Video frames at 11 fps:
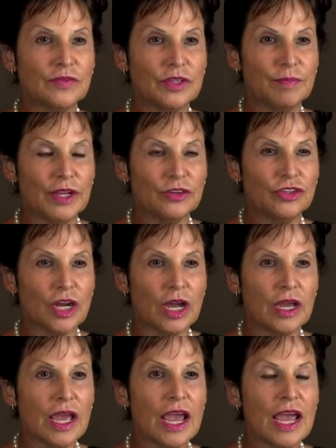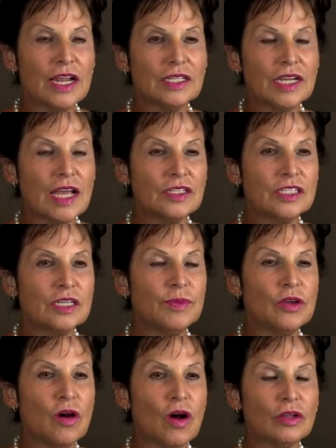of dementia, and it tends to be
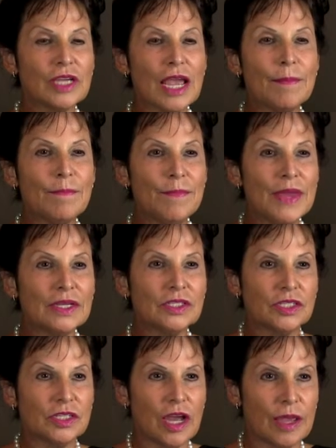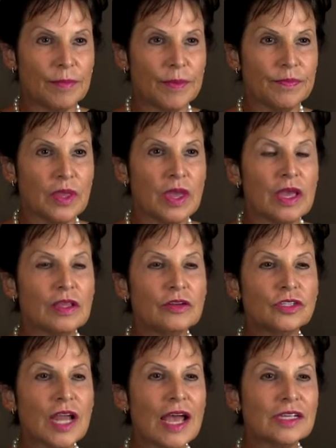called a mixed type.
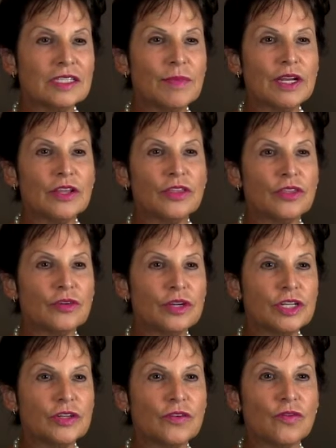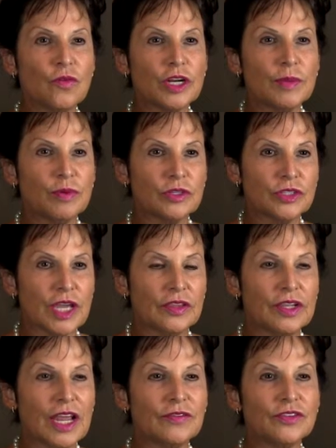There's an estimated 30 to 40%
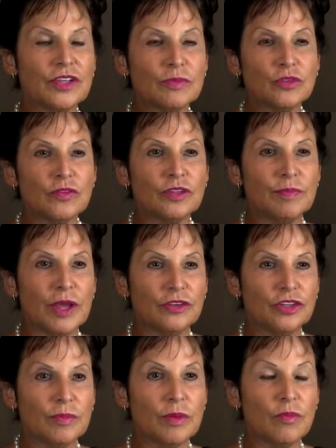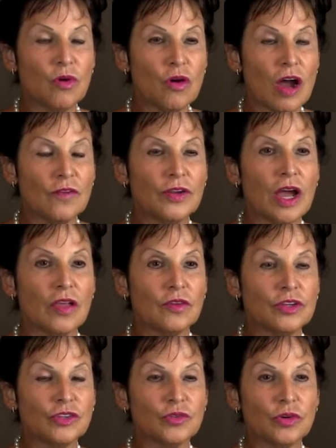that have some sort of dementia, but more often other
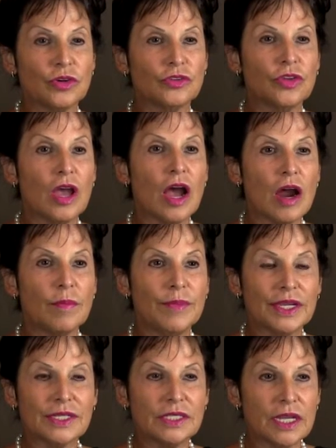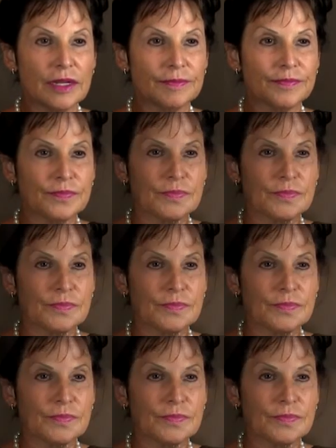disorders are mixed in.